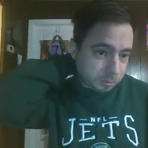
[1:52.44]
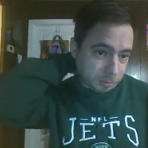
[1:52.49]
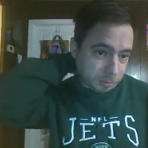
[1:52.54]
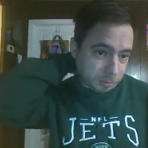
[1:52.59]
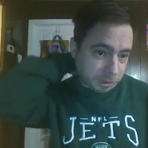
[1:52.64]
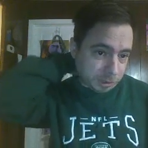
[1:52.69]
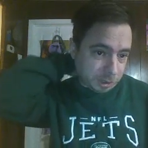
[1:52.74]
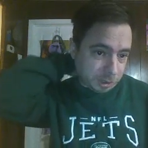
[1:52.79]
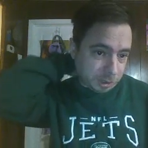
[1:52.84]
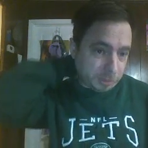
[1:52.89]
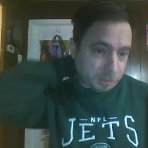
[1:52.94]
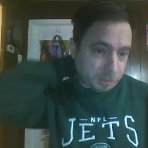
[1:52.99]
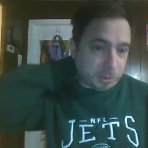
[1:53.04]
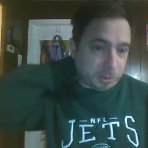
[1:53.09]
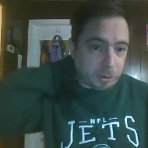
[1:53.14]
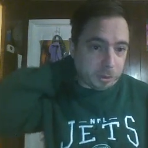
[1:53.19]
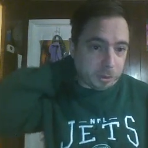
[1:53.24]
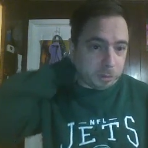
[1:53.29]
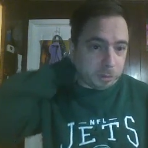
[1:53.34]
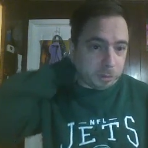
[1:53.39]
my time. Maybe
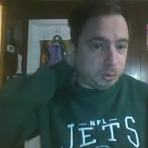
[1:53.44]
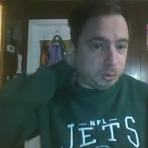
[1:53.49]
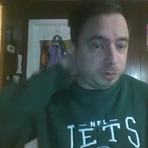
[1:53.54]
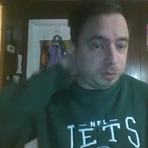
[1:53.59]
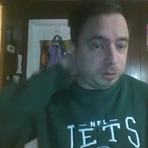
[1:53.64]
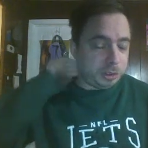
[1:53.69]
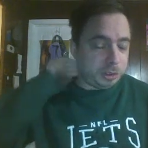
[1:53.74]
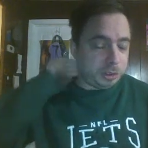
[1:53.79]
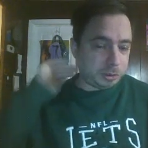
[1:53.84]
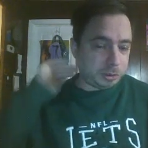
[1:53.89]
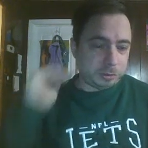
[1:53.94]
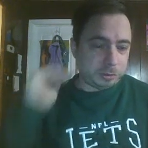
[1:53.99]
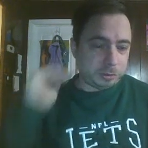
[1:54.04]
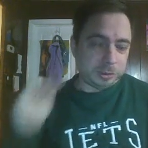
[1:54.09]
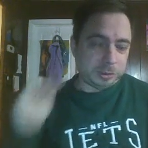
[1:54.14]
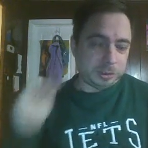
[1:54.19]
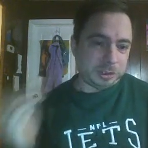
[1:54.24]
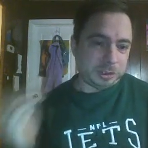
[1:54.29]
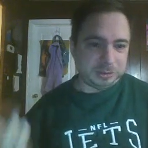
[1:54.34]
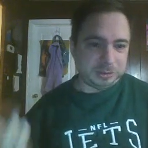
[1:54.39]
go to the movies.
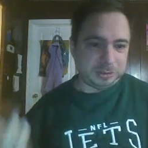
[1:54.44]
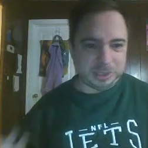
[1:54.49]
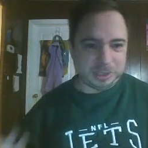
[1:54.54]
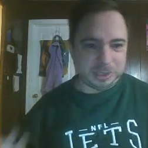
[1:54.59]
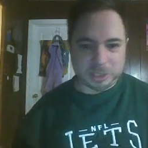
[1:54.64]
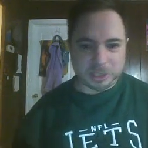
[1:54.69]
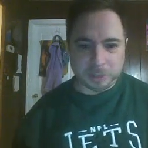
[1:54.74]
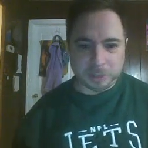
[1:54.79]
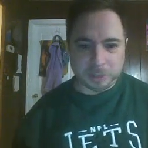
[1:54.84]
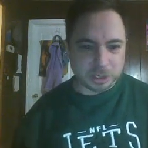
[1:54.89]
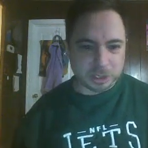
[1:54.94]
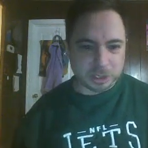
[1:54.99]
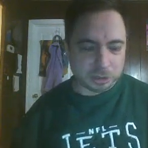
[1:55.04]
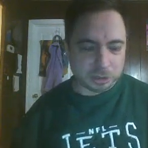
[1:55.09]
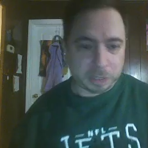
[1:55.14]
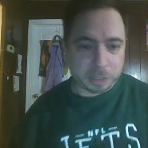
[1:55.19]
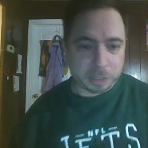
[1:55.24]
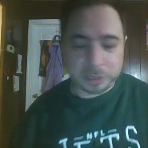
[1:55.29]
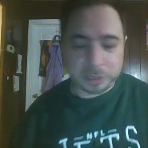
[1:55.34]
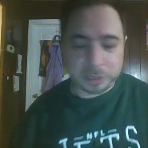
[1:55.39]
Well, it's gonna be
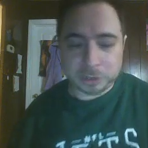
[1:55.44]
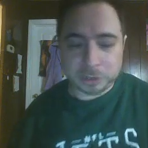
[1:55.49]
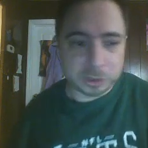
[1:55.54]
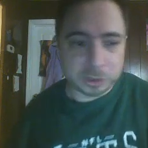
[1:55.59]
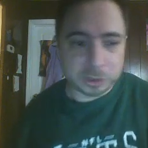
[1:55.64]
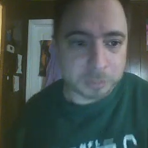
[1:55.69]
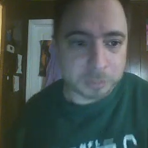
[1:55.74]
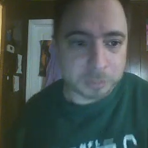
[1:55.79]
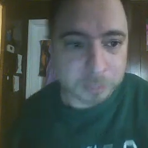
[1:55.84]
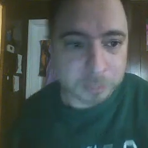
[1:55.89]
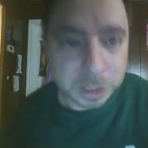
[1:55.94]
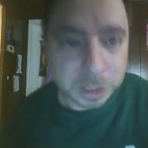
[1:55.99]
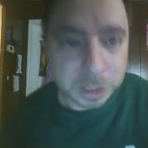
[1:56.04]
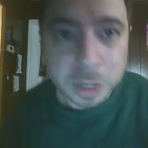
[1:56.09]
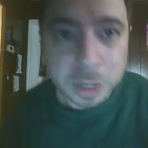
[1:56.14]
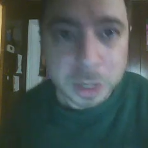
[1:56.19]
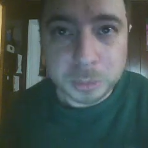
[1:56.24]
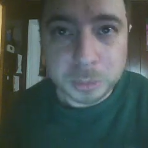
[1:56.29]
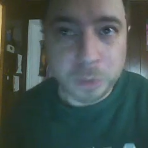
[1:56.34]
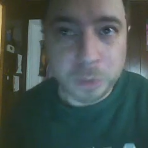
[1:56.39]
crappy outside, so
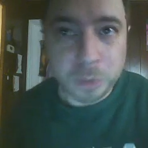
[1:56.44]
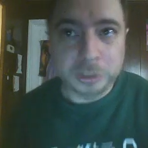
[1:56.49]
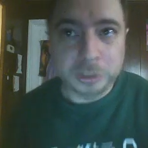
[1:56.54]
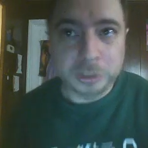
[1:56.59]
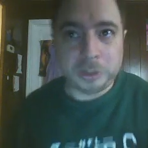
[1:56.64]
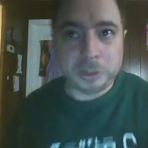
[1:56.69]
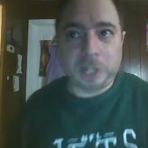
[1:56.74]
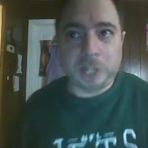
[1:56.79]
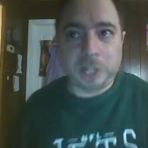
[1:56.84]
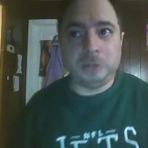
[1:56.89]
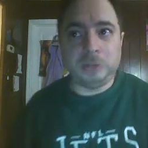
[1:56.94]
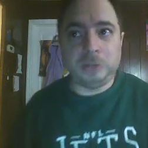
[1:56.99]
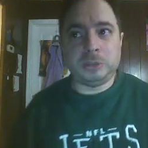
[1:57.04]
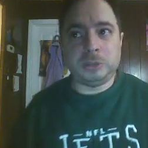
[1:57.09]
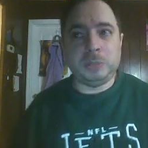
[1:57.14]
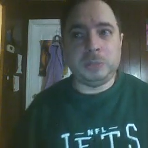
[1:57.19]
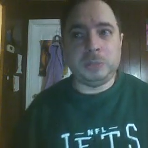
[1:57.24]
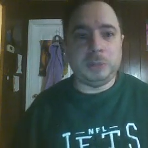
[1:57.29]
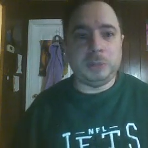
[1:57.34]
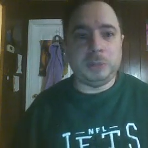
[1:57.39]
movies are out.
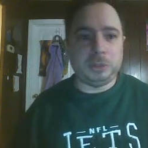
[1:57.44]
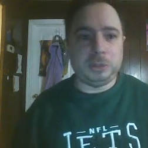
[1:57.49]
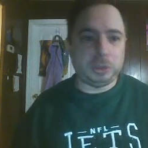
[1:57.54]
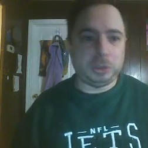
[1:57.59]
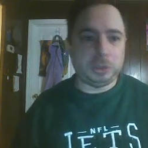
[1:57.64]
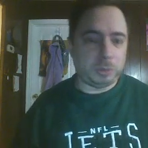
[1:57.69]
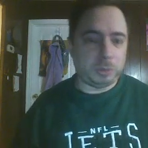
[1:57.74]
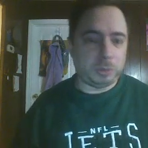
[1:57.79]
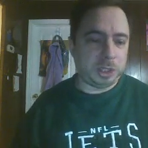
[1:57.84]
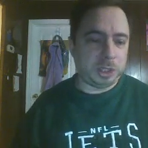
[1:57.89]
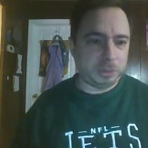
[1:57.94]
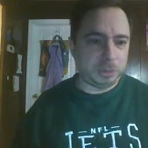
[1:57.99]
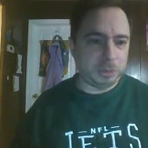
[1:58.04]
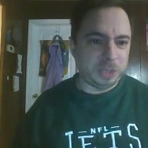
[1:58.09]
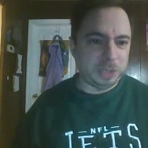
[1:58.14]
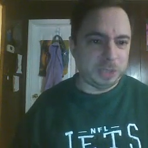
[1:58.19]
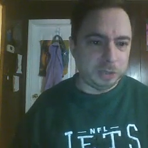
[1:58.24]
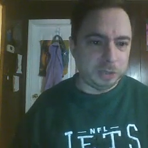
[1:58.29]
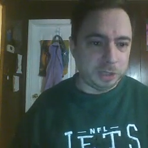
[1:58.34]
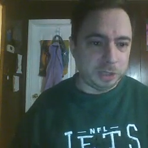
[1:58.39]
So maybe I'll just watch some
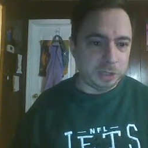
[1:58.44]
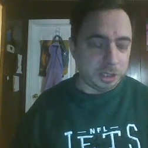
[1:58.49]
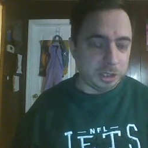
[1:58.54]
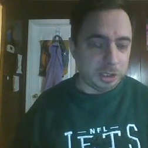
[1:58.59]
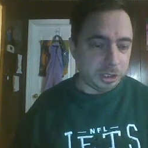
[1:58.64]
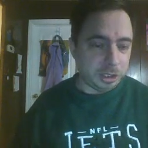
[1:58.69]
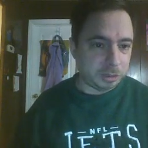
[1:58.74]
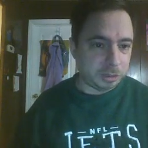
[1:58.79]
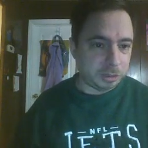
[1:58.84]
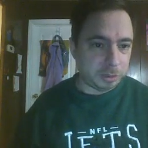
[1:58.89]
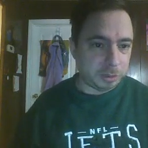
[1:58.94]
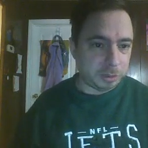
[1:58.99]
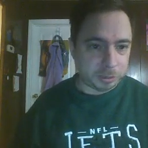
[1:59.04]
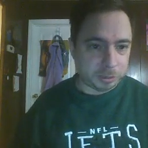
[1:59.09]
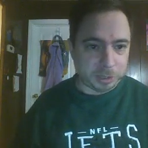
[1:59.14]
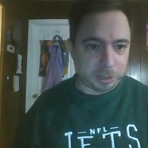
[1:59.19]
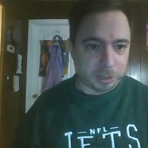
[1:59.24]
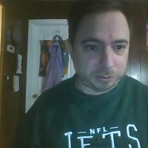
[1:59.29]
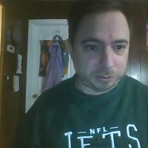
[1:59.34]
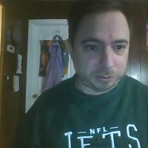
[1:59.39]
DVDs, maybe
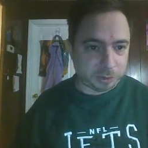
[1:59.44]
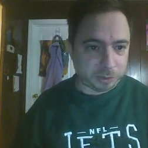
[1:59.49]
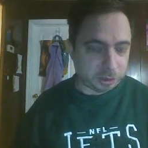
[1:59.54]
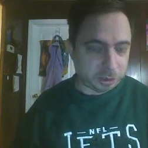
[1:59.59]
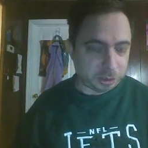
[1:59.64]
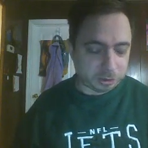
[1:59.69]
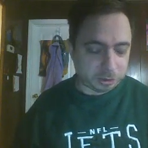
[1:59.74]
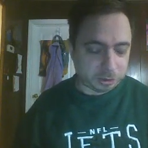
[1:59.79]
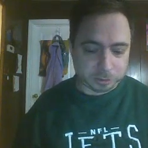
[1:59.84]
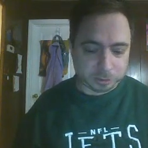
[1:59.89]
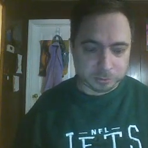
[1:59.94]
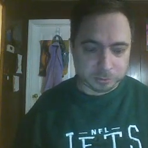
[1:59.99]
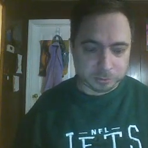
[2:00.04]
some Netflix,